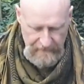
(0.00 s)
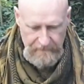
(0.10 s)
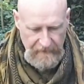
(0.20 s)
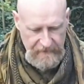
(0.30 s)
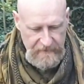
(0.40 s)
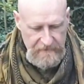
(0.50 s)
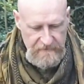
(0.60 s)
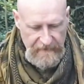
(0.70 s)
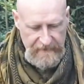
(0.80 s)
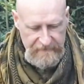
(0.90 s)
Not a huge
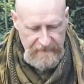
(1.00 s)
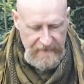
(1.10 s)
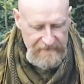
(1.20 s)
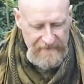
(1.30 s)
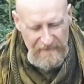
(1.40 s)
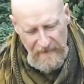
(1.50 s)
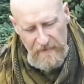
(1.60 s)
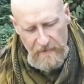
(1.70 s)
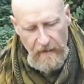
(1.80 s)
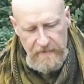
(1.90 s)
fan of stainless steel, but
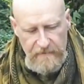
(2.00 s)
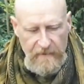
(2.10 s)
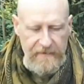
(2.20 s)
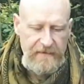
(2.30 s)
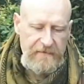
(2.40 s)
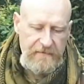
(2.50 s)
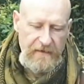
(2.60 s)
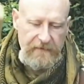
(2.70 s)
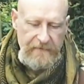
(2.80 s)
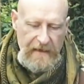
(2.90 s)
I do like this knife,